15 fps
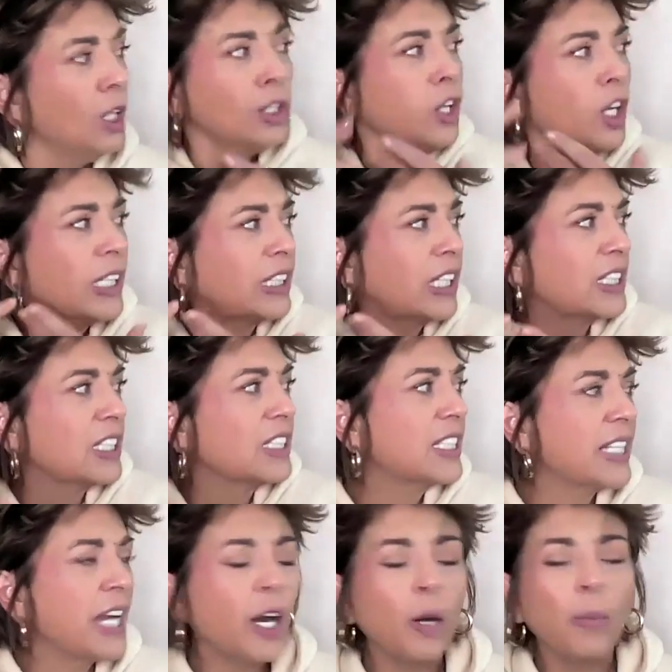Look at this. It's
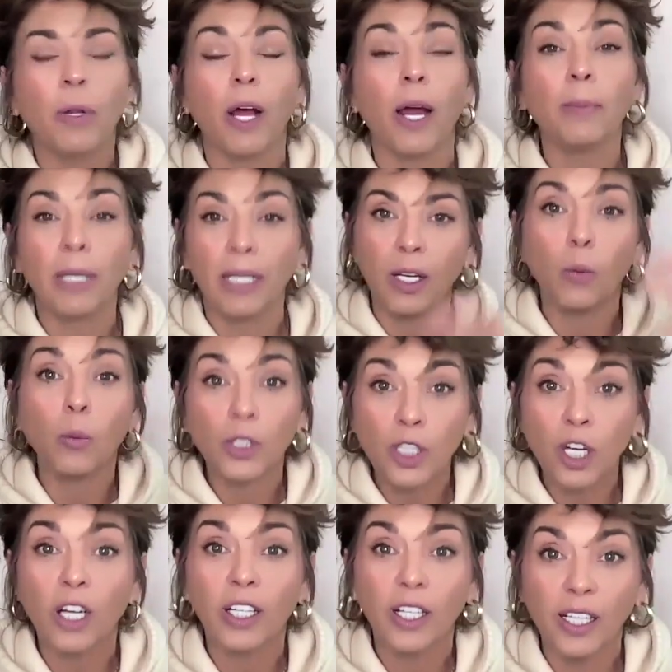terrible. I mean, we're
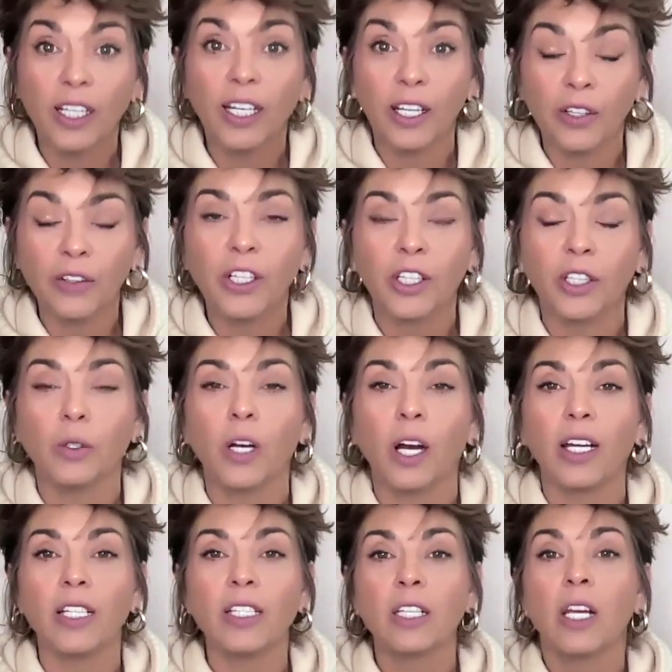talking an earring, you
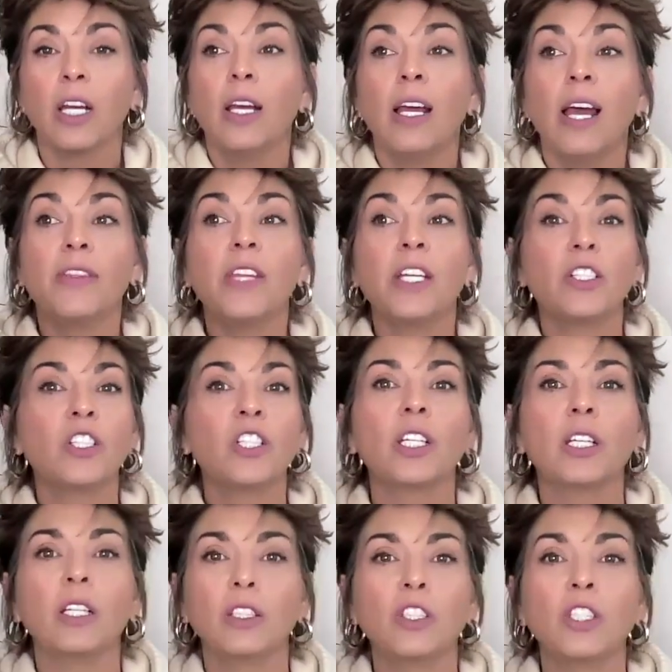guys. And then
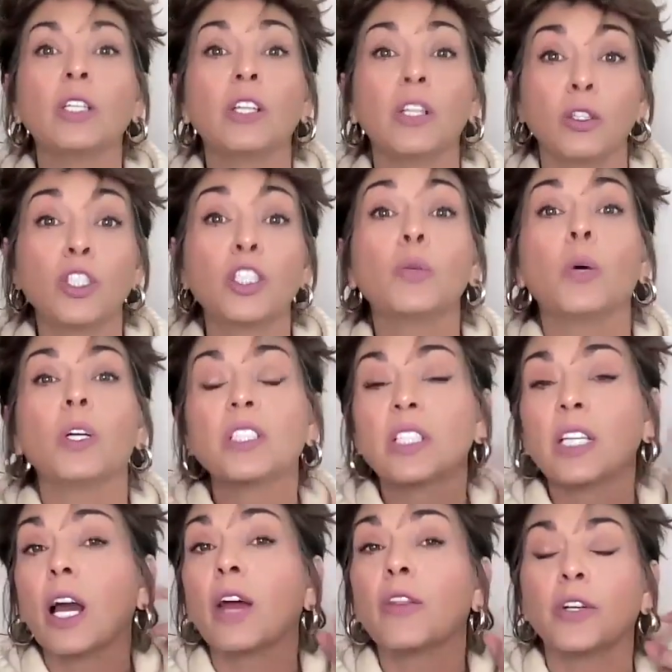she wants
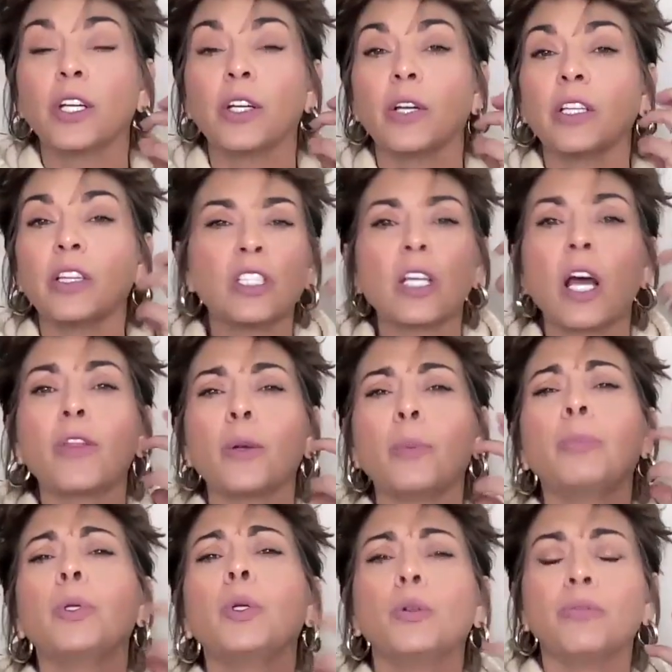the other earring, this other
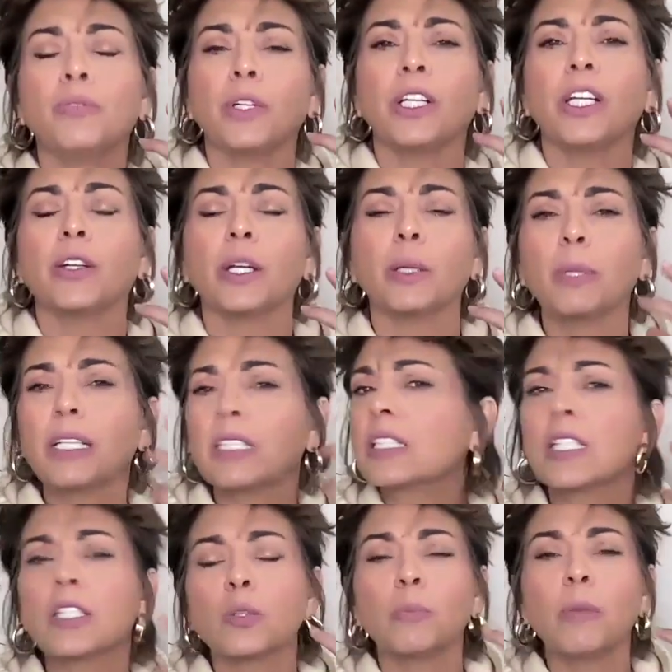beautiful earring, because
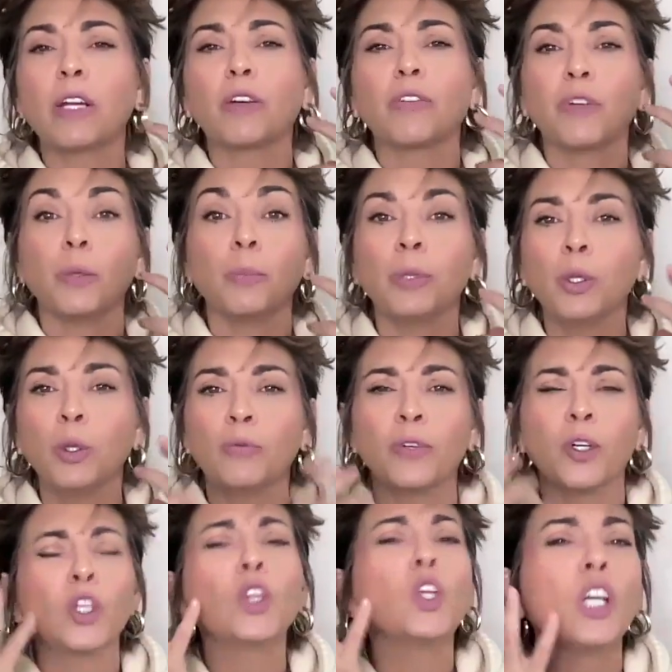this will make her feel
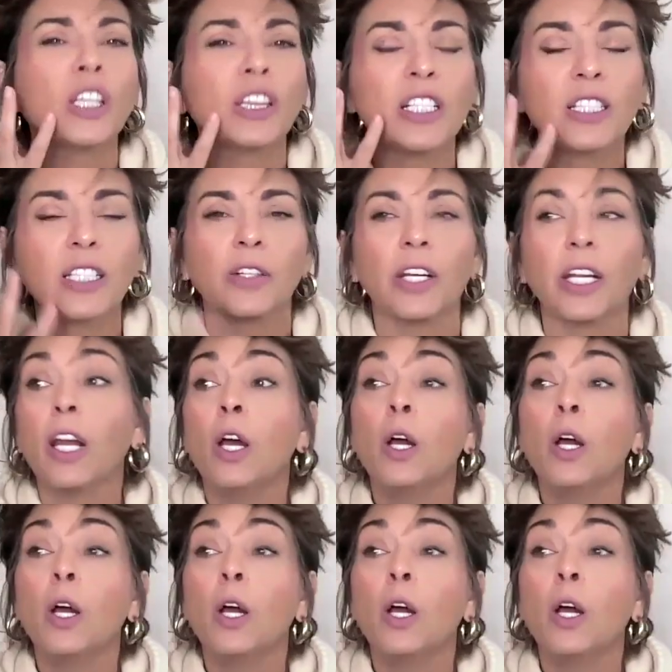beautiful. Look at this earring.